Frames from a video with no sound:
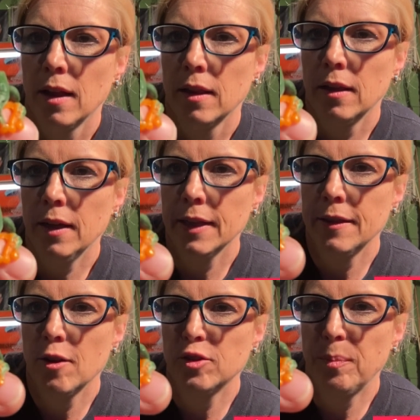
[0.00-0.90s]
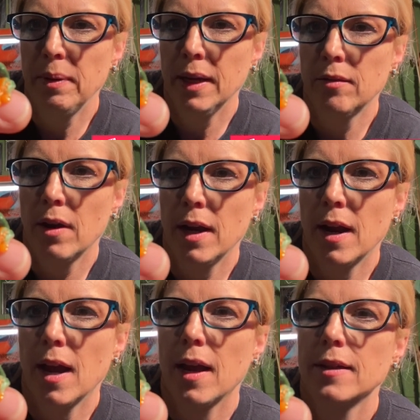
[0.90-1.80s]
Look at those big red
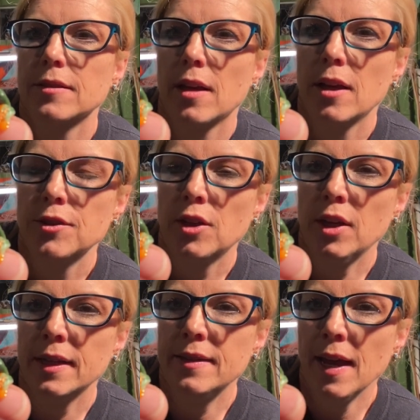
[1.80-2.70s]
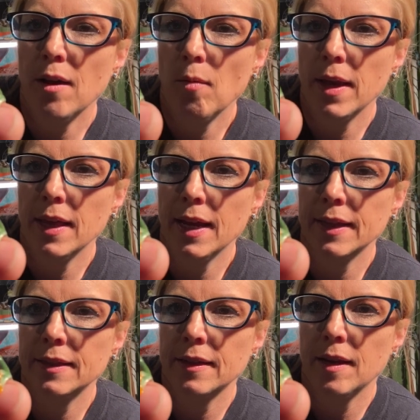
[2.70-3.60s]
eyes. So you can tell why they
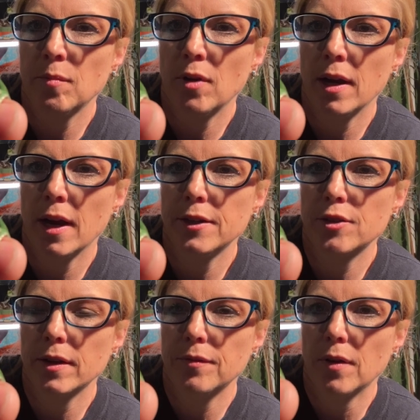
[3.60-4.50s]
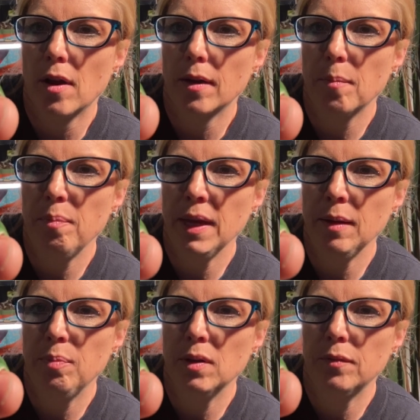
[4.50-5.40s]
got the name Red-Eyed Tree Frog.
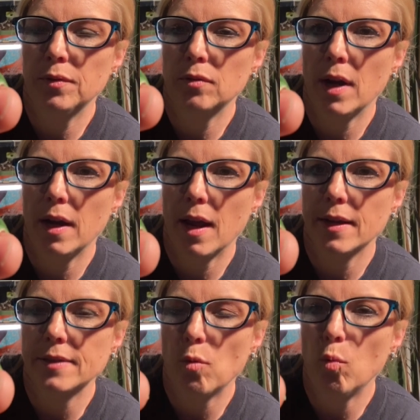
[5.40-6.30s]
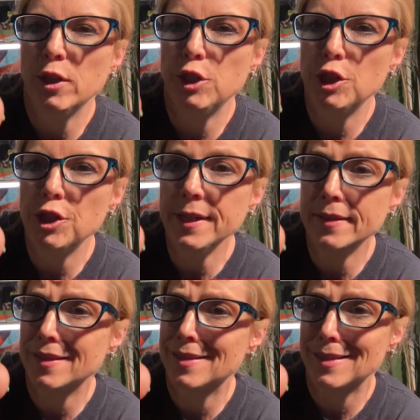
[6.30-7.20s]
Big, beautiful red eyes. When she's
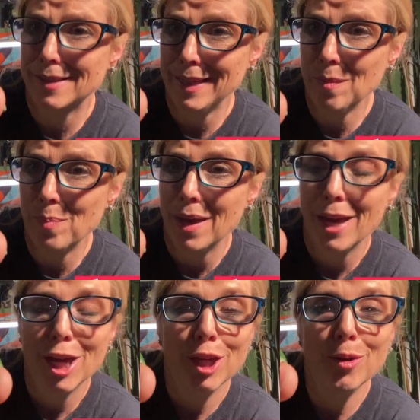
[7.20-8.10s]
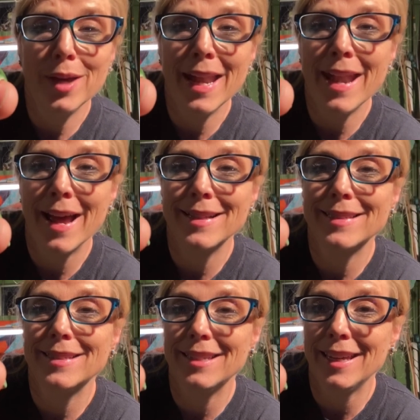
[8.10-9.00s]
asleep, you cannot
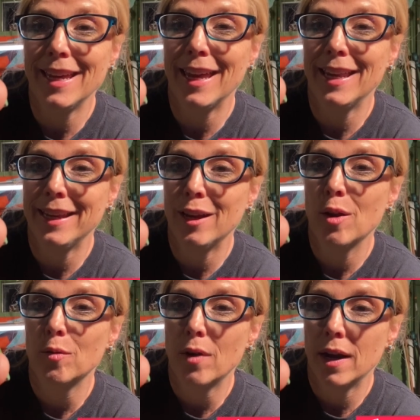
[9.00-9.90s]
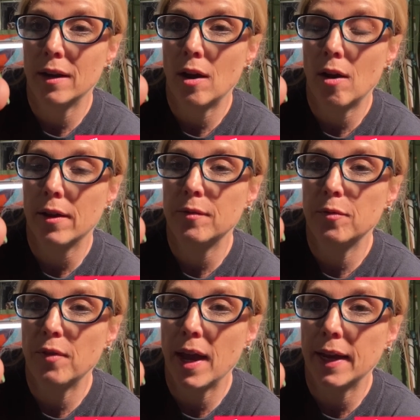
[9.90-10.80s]
see any red at all. In
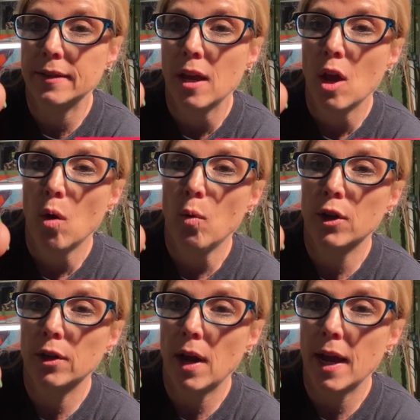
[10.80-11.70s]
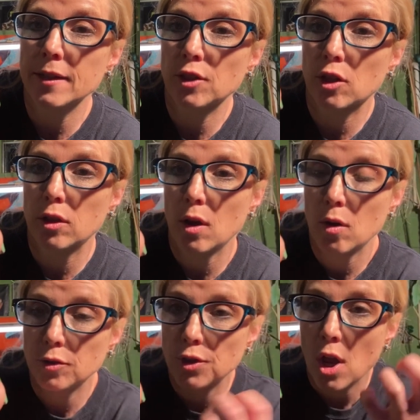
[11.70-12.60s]
fact, when her eyes are
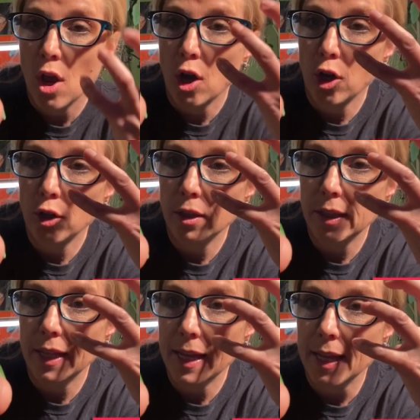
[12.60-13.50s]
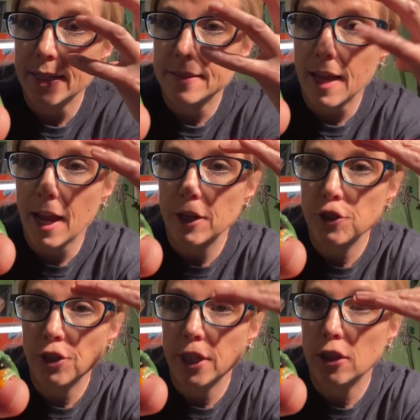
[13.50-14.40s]
closed, her lids
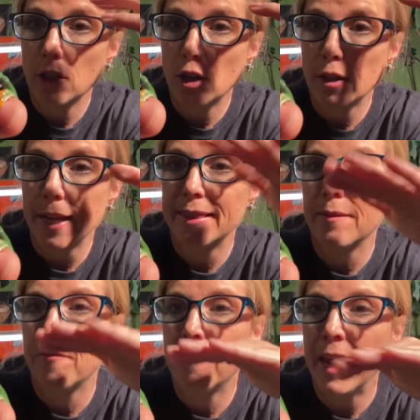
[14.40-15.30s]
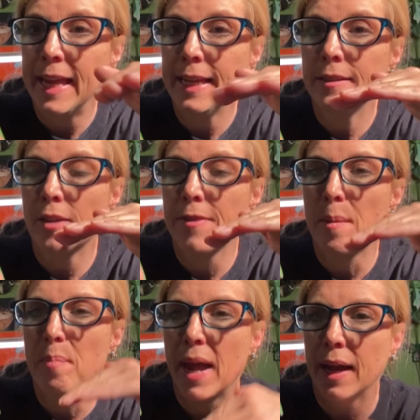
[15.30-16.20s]
actually look like the veins on the
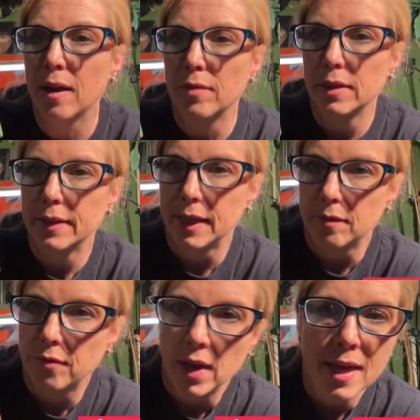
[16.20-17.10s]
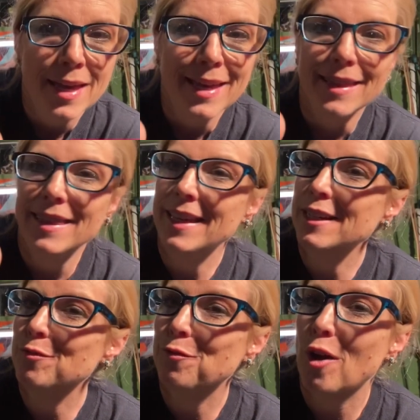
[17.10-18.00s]
back of a leaf.
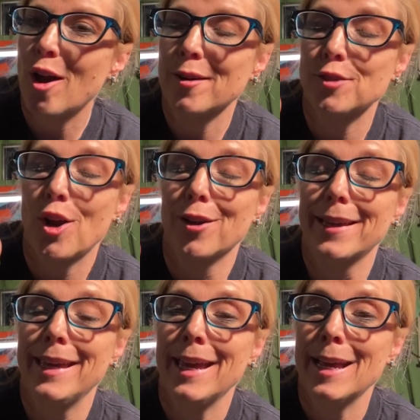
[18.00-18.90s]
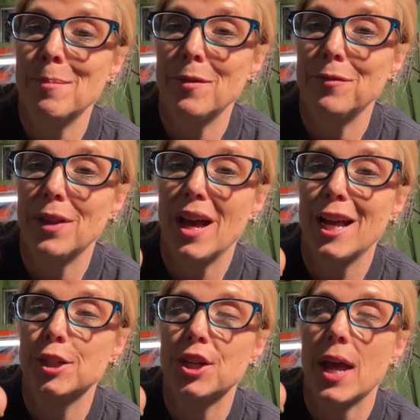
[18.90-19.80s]
These frogs are
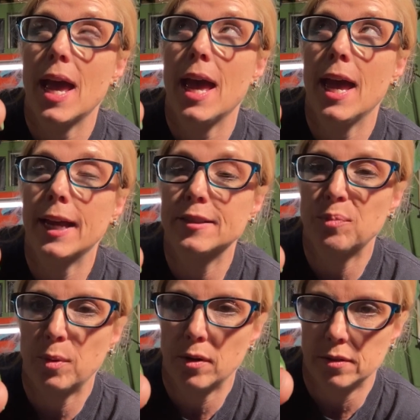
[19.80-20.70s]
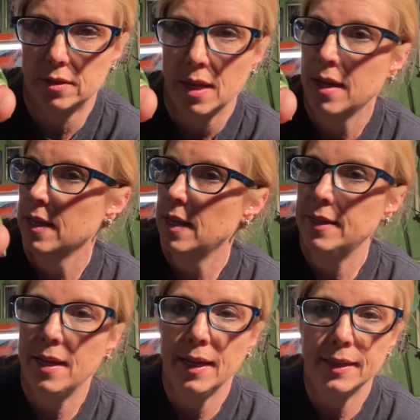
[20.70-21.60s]
camouflage experts. They
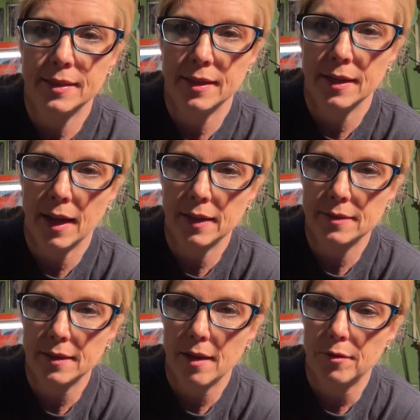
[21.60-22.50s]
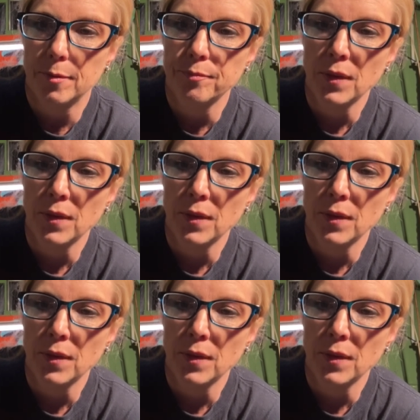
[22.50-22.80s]
take it to the next level.